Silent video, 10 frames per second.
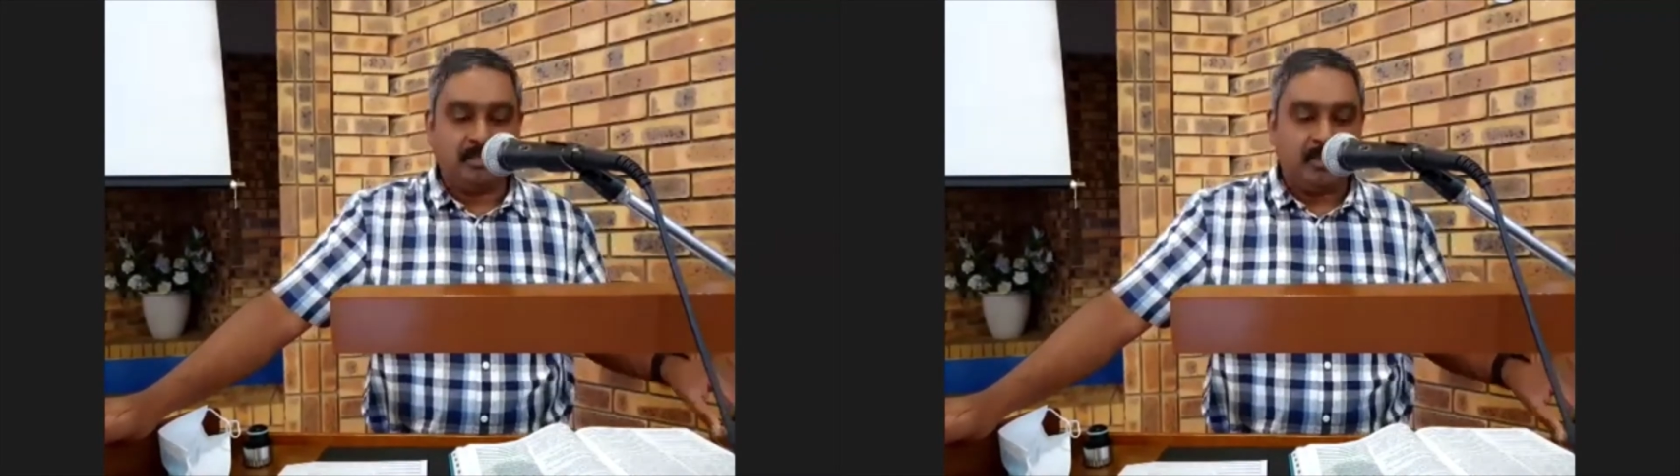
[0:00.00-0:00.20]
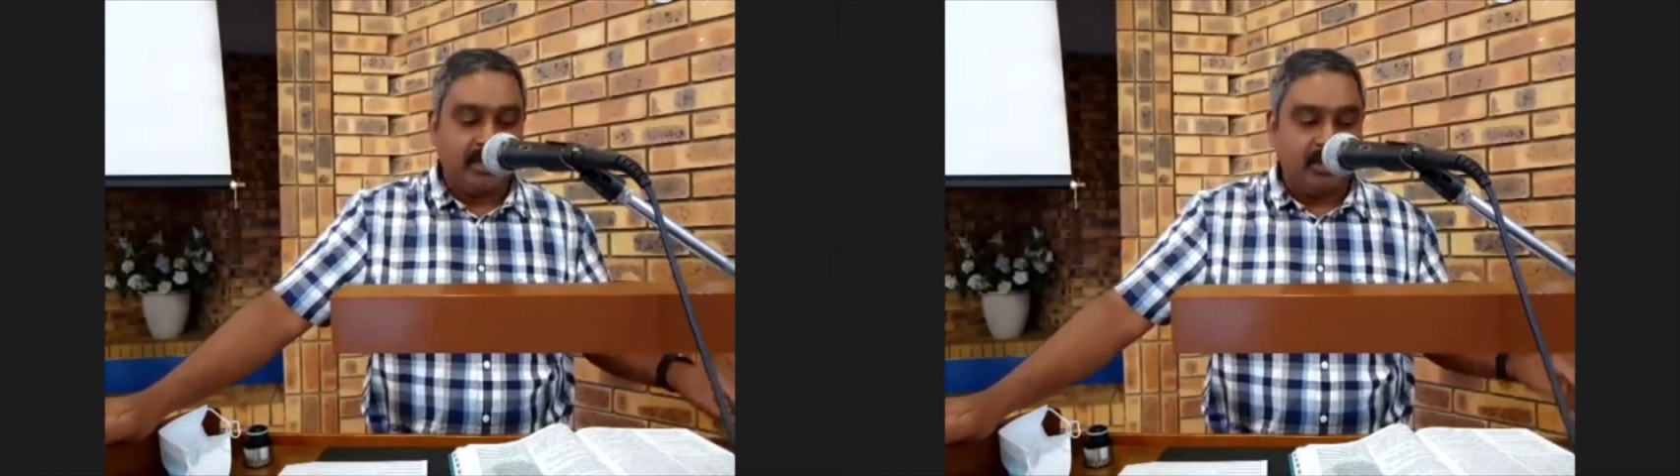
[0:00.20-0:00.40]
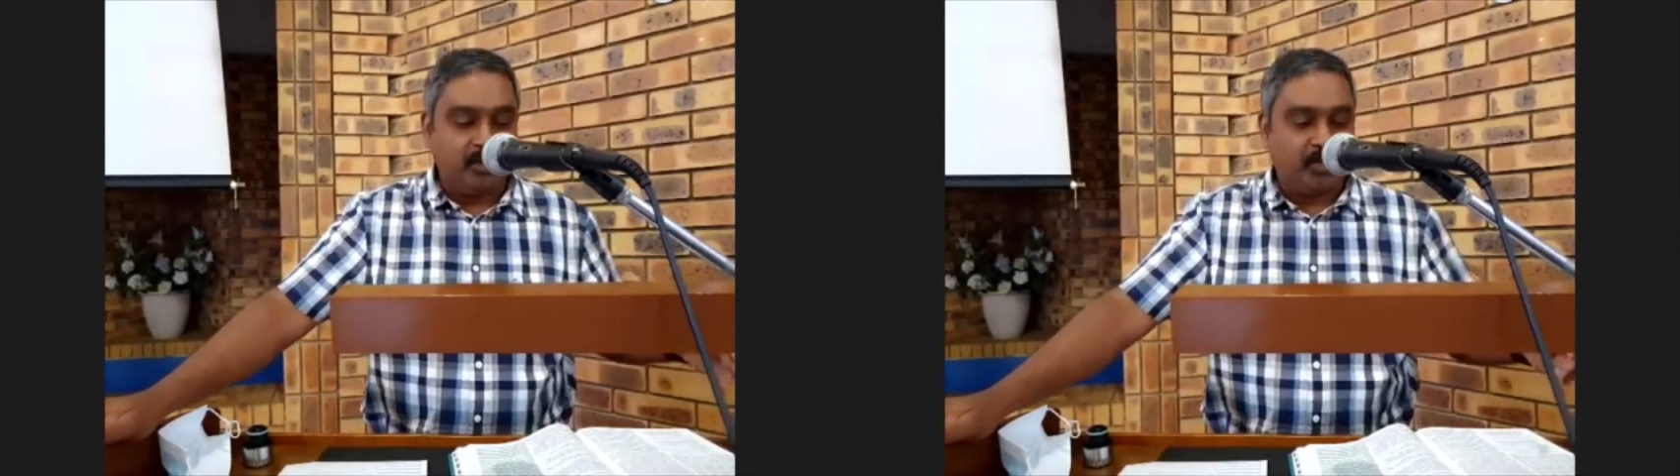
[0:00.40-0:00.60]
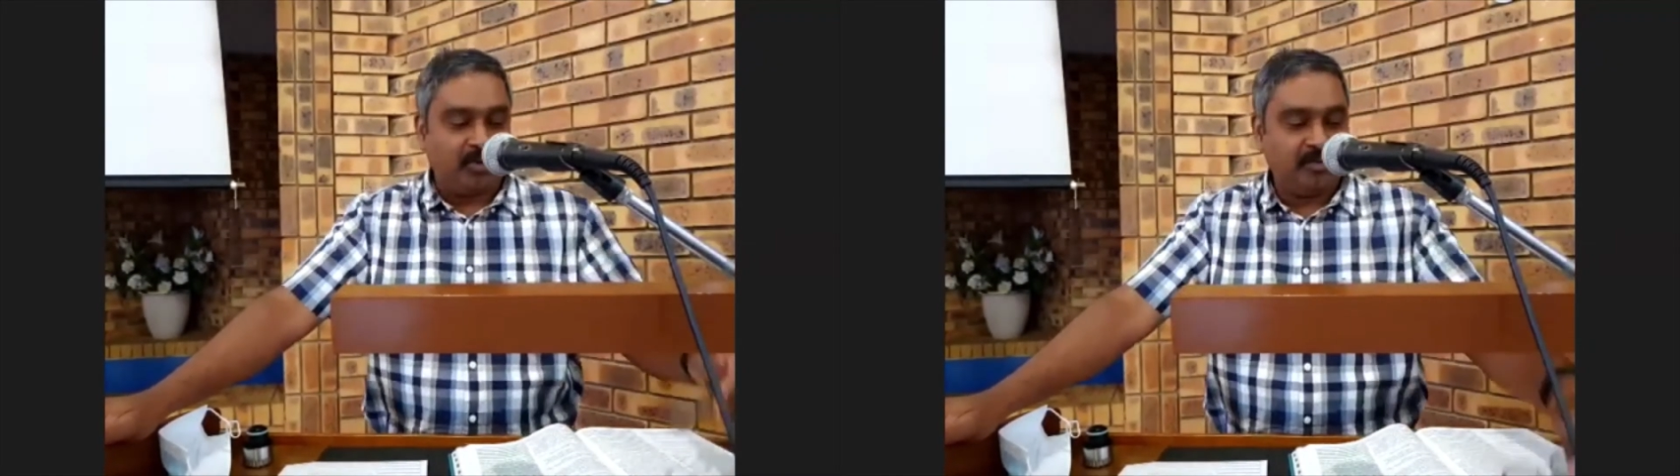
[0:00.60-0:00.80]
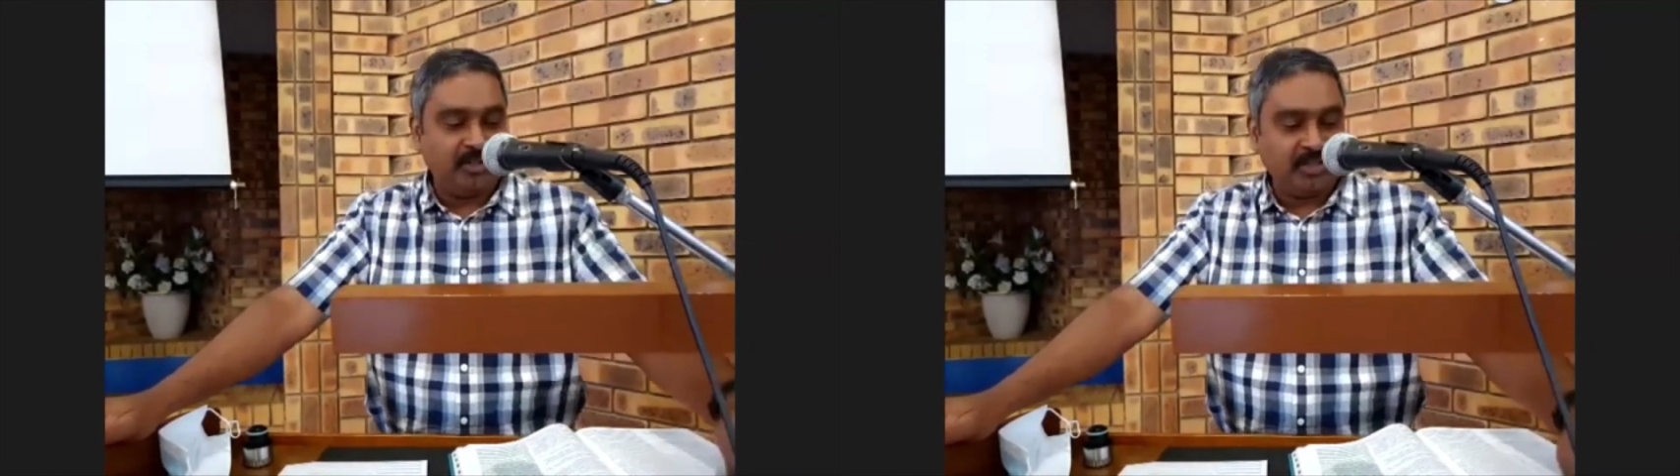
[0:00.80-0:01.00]
minor
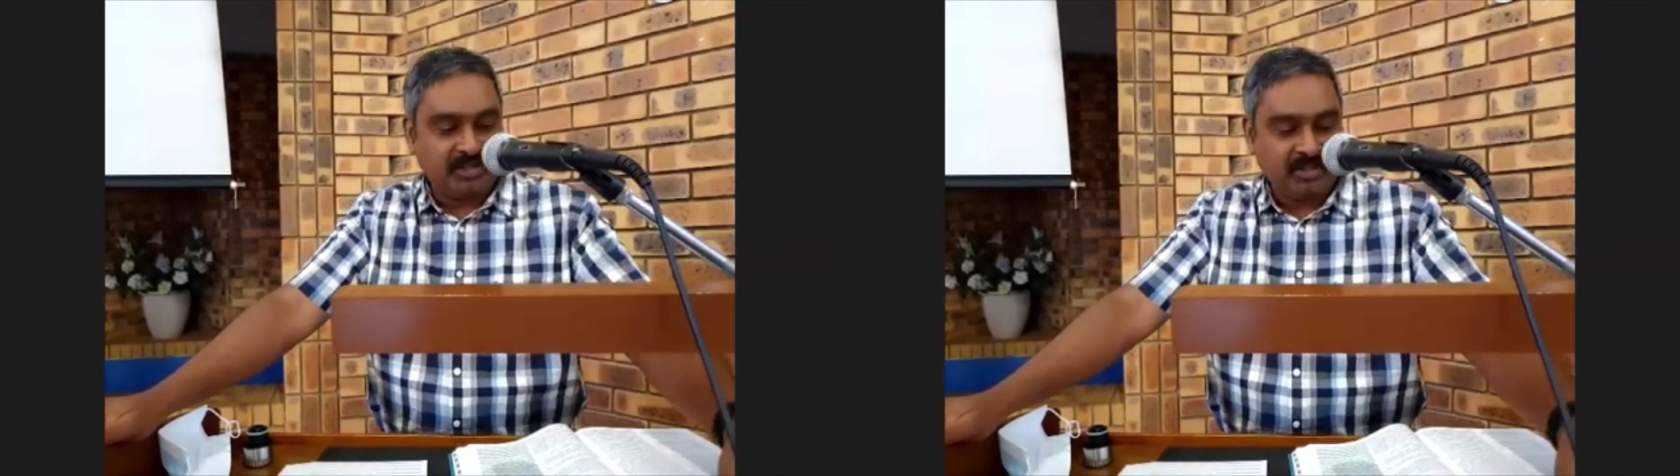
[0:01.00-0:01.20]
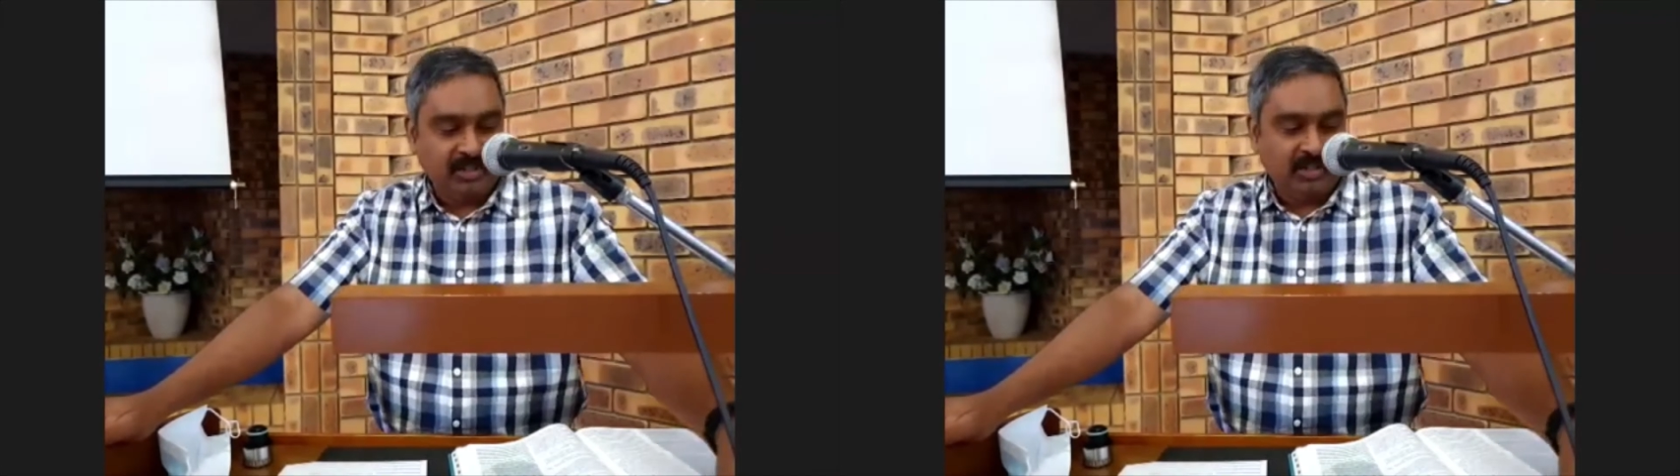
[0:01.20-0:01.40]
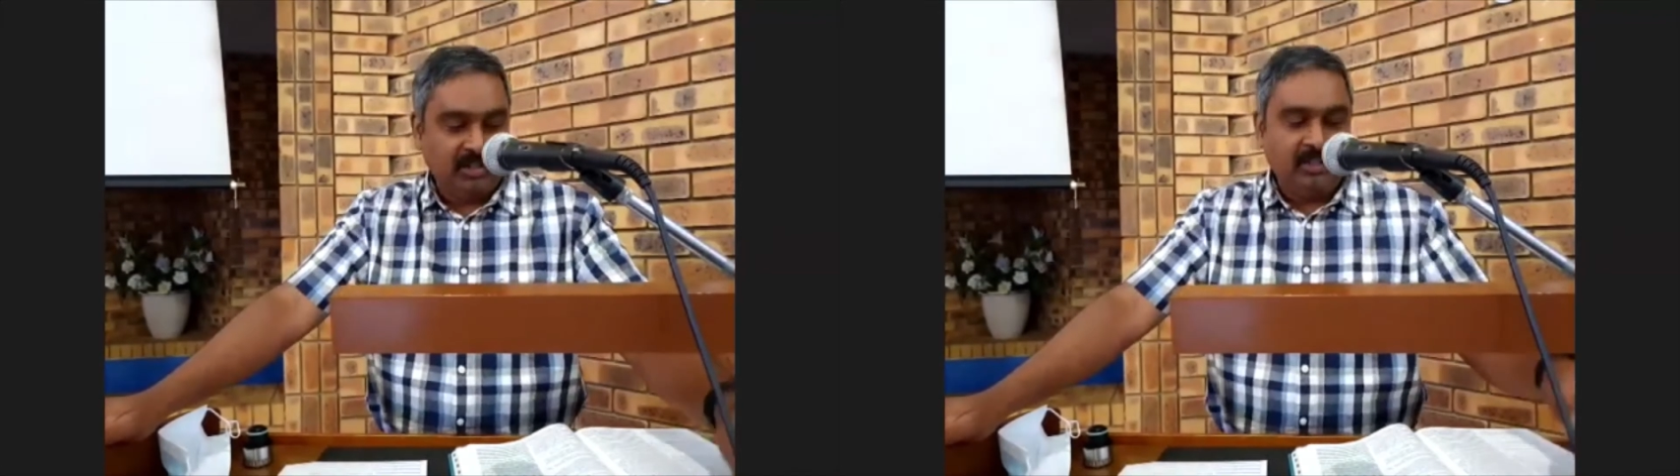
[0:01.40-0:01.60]
prophets.